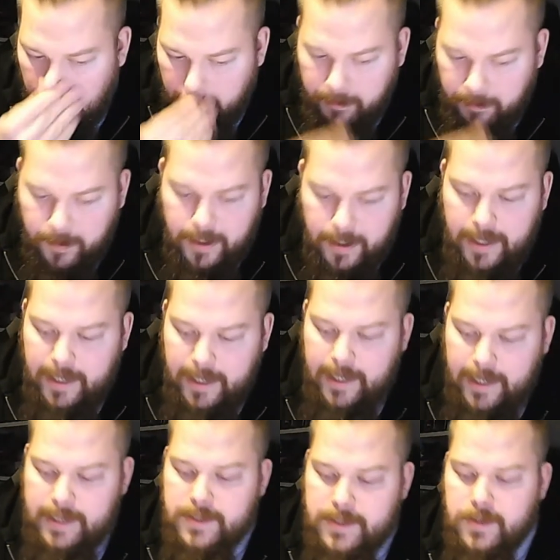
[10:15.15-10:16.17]
But it
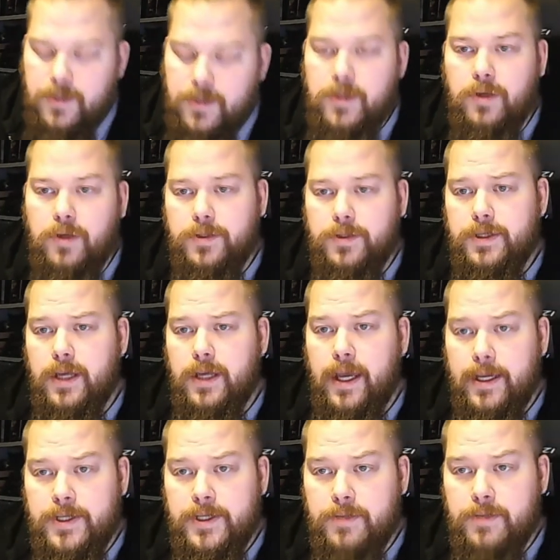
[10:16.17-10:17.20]
is not
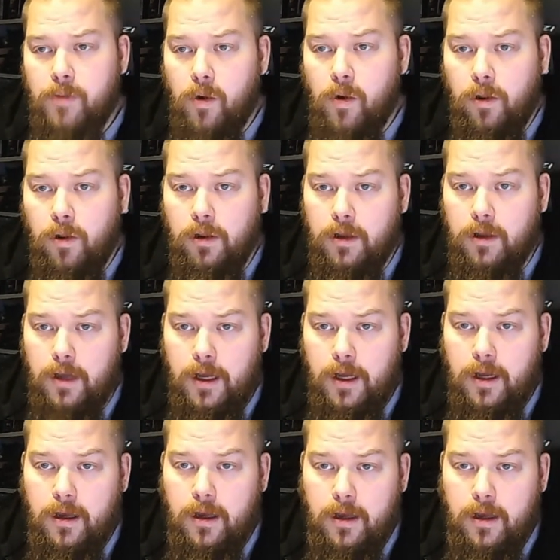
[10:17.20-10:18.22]
a small
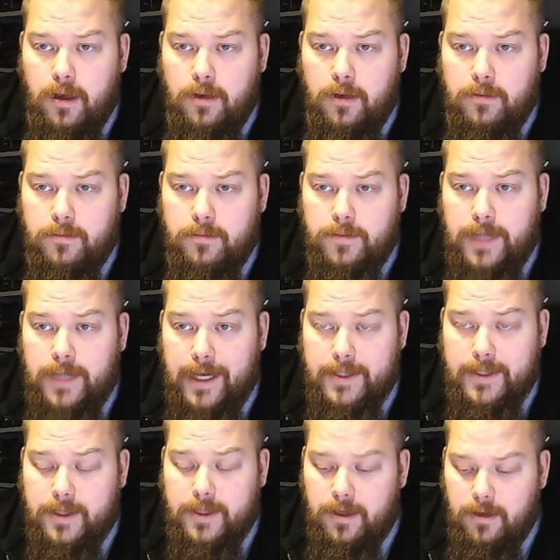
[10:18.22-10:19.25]

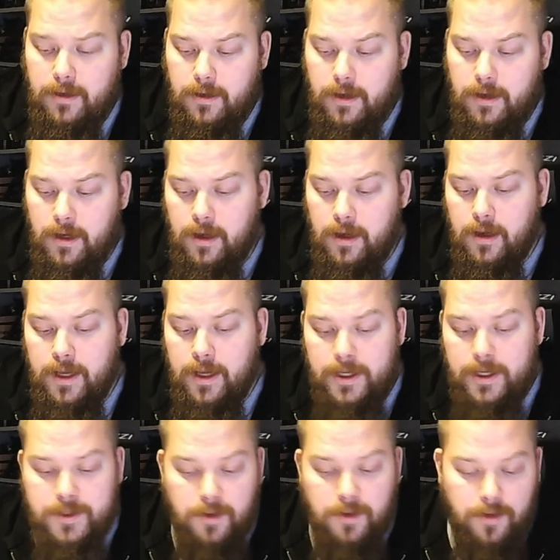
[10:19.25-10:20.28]
task. It
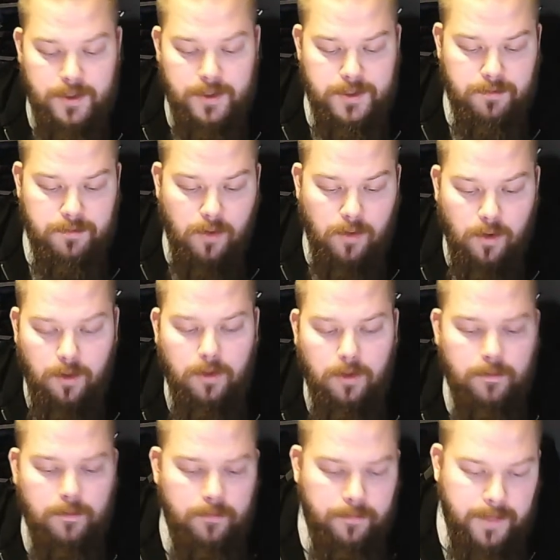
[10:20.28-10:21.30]
is not a small
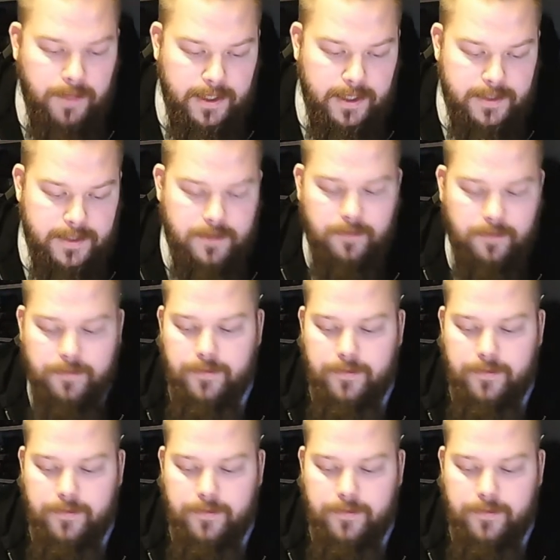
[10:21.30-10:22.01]
piece of